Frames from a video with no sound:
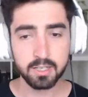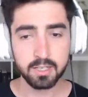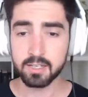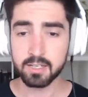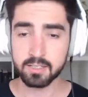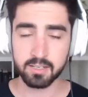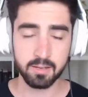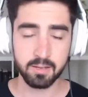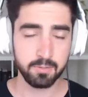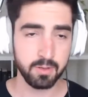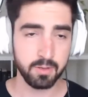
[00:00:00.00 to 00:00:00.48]

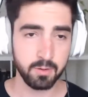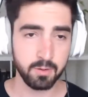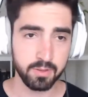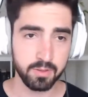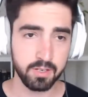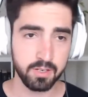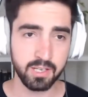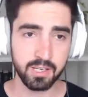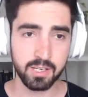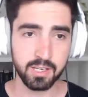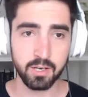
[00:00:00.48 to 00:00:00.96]
Same thing with
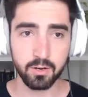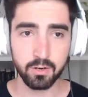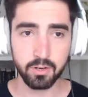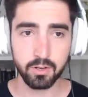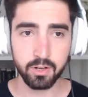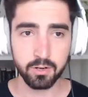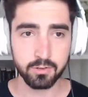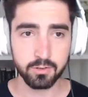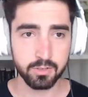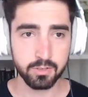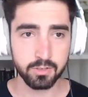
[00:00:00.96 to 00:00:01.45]

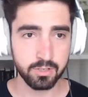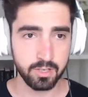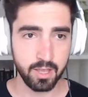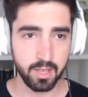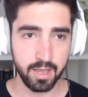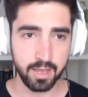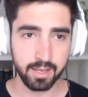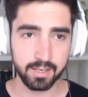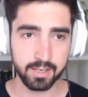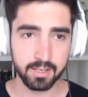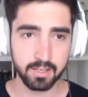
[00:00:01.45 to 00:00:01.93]
Indiegogo, just
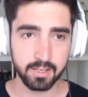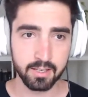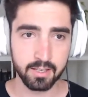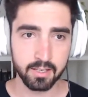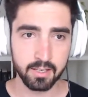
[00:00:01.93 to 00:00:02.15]
like